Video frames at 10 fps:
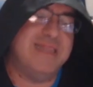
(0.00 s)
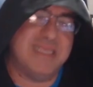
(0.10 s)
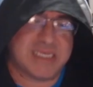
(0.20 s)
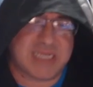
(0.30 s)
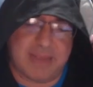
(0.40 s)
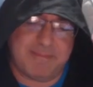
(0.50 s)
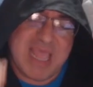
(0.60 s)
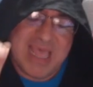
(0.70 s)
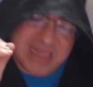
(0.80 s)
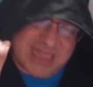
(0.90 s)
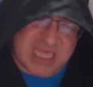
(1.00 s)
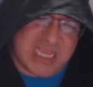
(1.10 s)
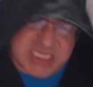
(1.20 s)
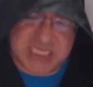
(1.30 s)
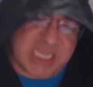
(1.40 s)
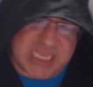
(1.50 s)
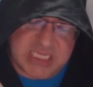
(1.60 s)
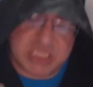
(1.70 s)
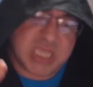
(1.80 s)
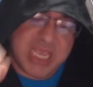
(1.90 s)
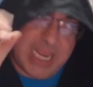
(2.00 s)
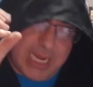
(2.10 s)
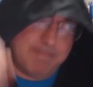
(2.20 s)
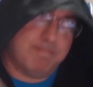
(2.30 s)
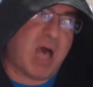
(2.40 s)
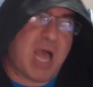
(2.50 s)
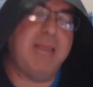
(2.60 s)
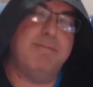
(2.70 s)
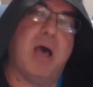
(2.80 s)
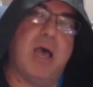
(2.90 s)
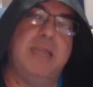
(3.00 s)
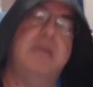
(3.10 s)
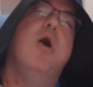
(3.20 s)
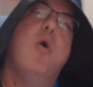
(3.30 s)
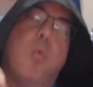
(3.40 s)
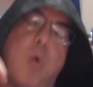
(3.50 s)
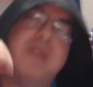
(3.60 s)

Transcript: this time. This is, in my mind, one